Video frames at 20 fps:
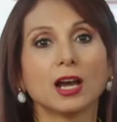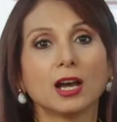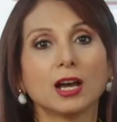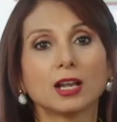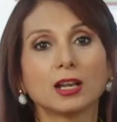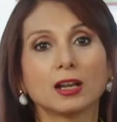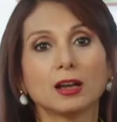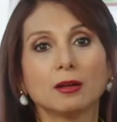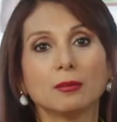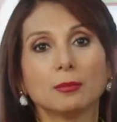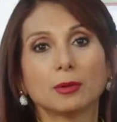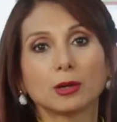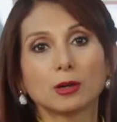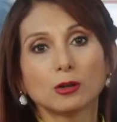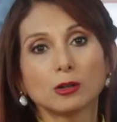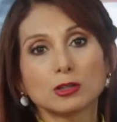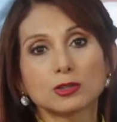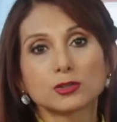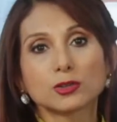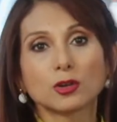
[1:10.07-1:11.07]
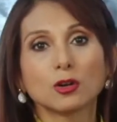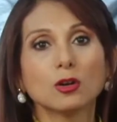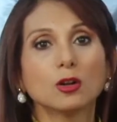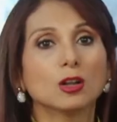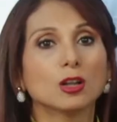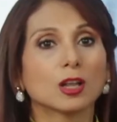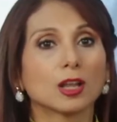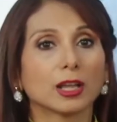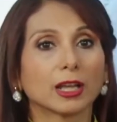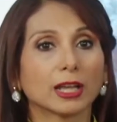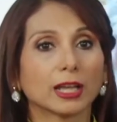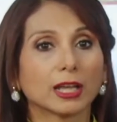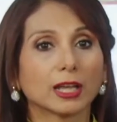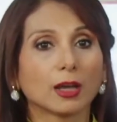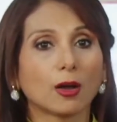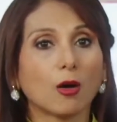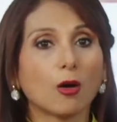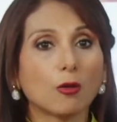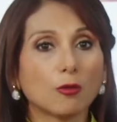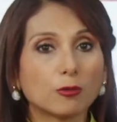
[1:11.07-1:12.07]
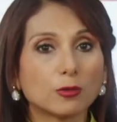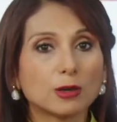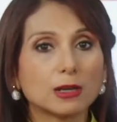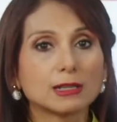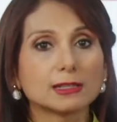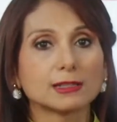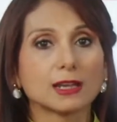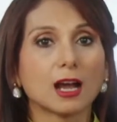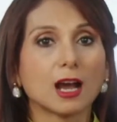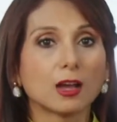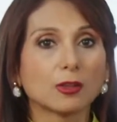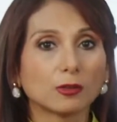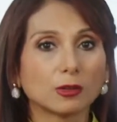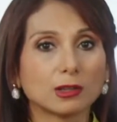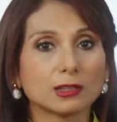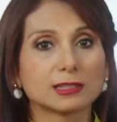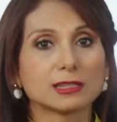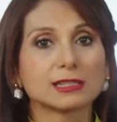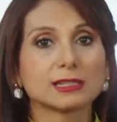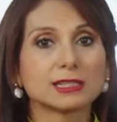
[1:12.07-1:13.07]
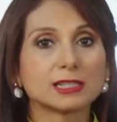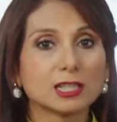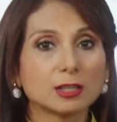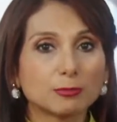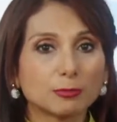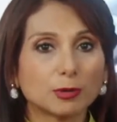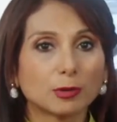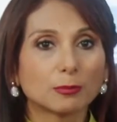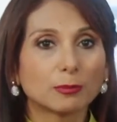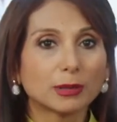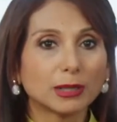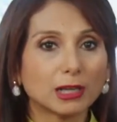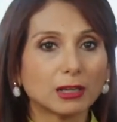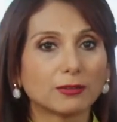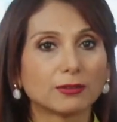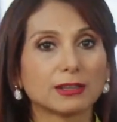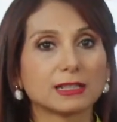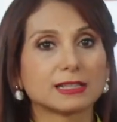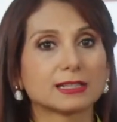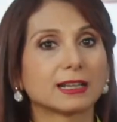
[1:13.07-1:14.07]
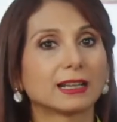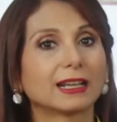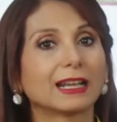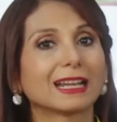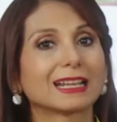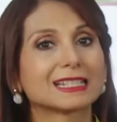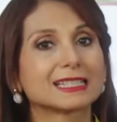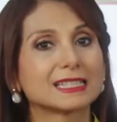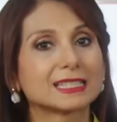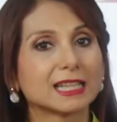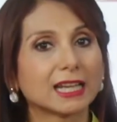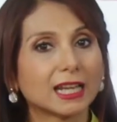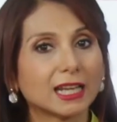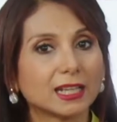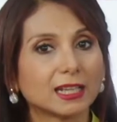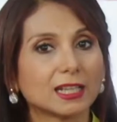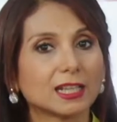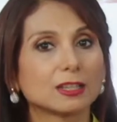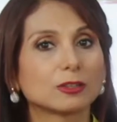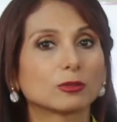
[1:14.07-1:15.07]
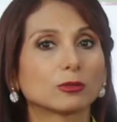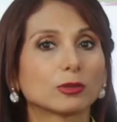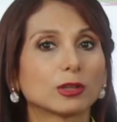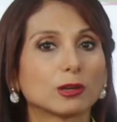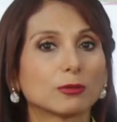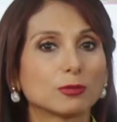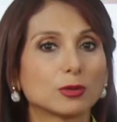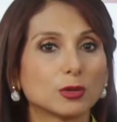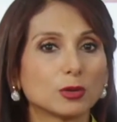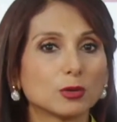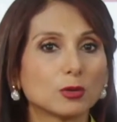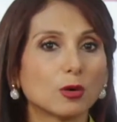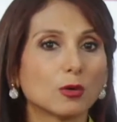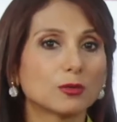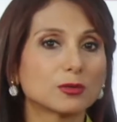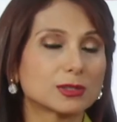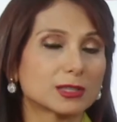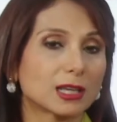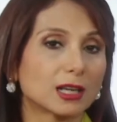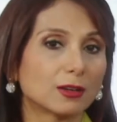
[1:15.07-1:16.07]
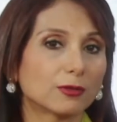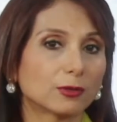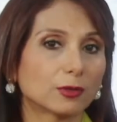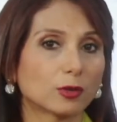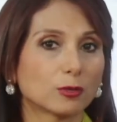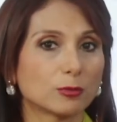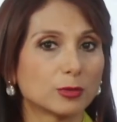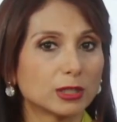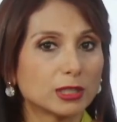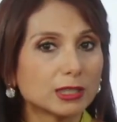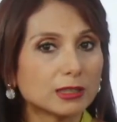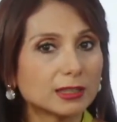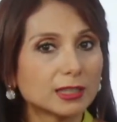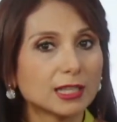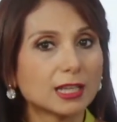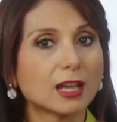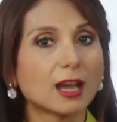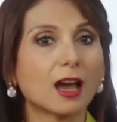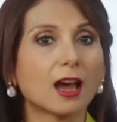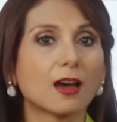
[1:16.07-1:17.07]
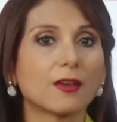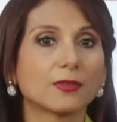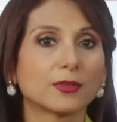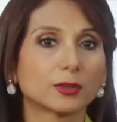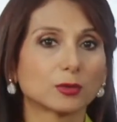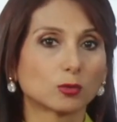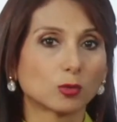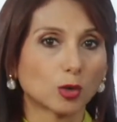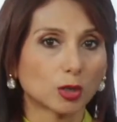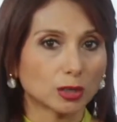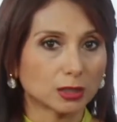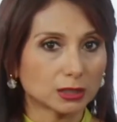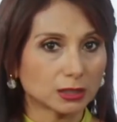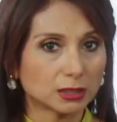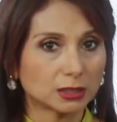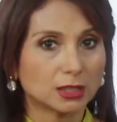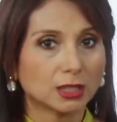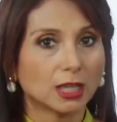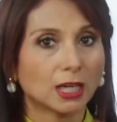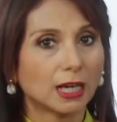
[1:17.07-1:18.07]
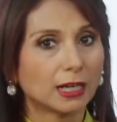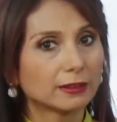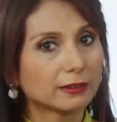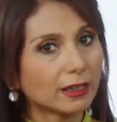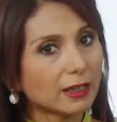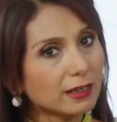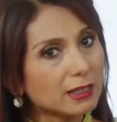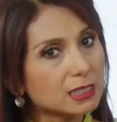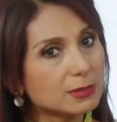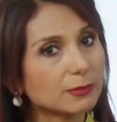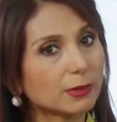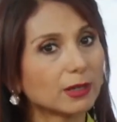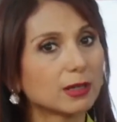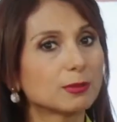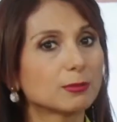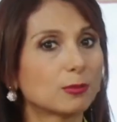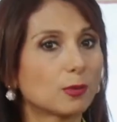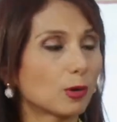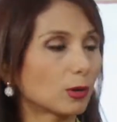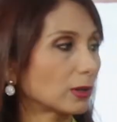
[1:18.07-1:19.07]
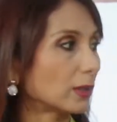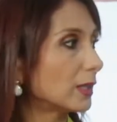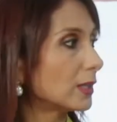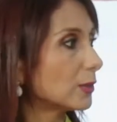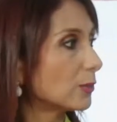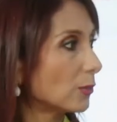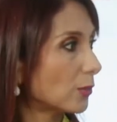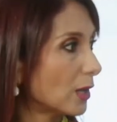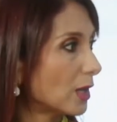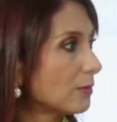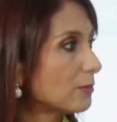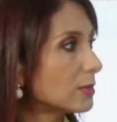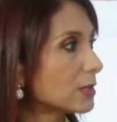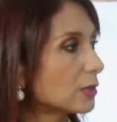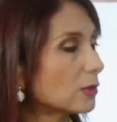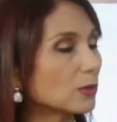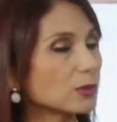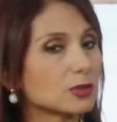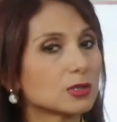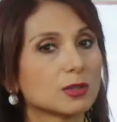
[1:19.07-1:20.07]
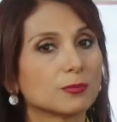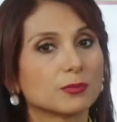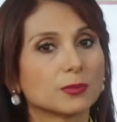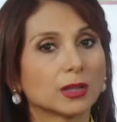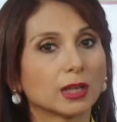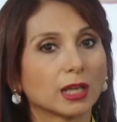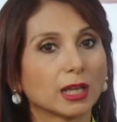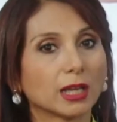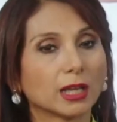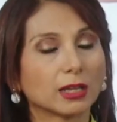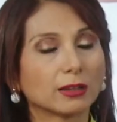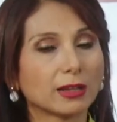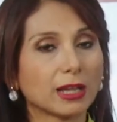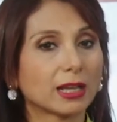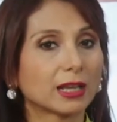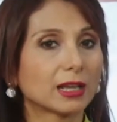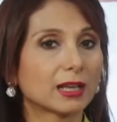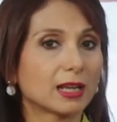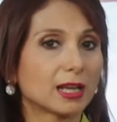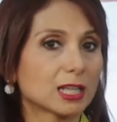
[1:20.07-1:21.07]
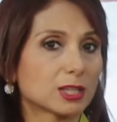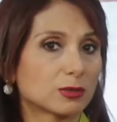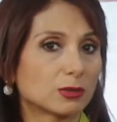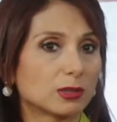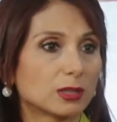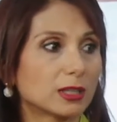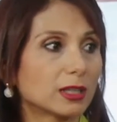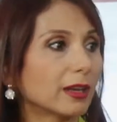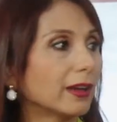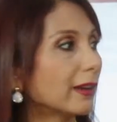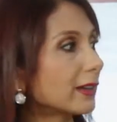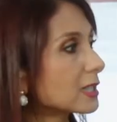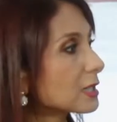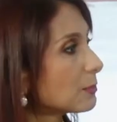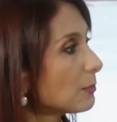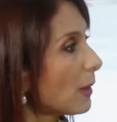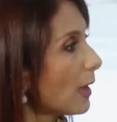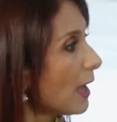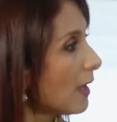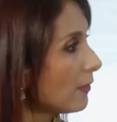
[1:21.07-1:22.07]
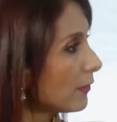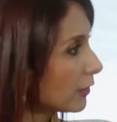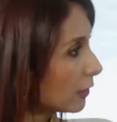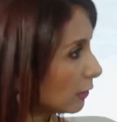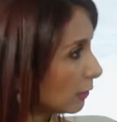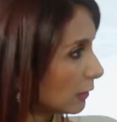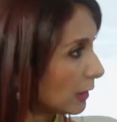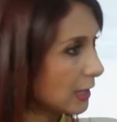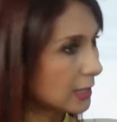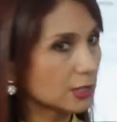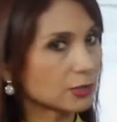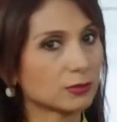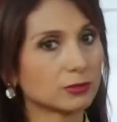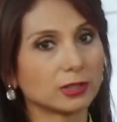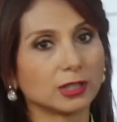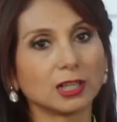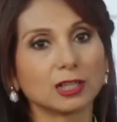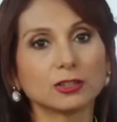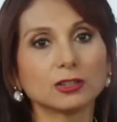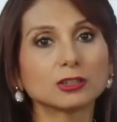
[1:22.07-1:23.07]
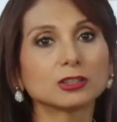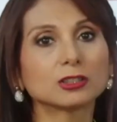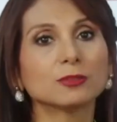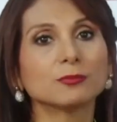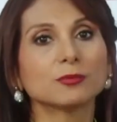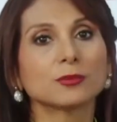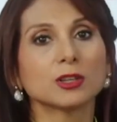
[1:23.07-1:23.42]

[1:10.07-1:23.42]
And but also offers adolescents deeper benefits that extend into their view of self, community, and the world. And that is very important to them because they can actually expand their horizon, Elliot.